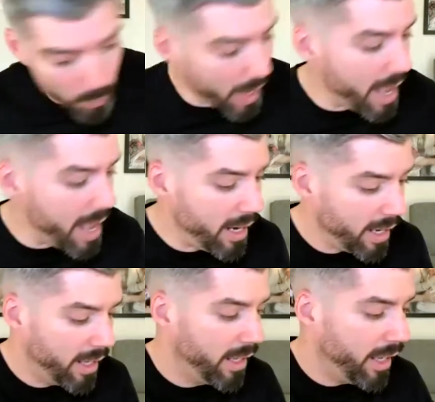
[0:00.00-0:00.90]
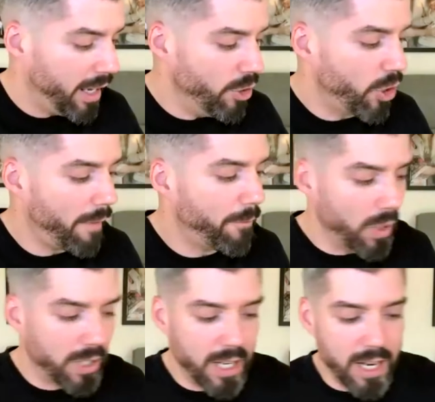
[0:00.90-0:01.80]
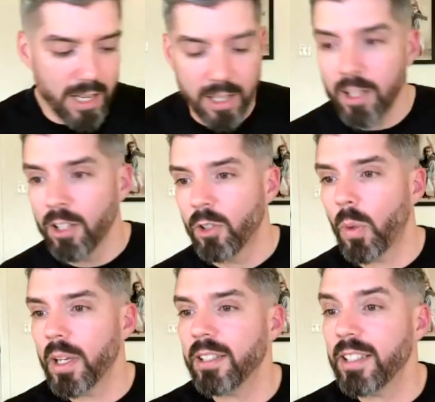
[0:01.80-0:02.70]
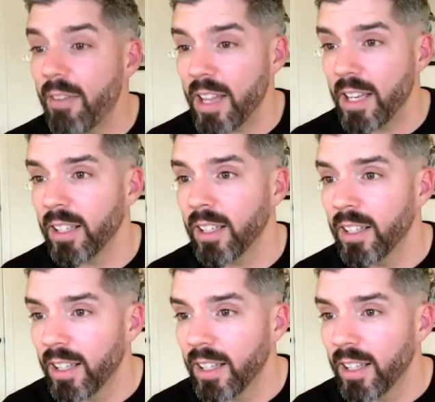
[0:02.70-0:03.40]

read in John 14:27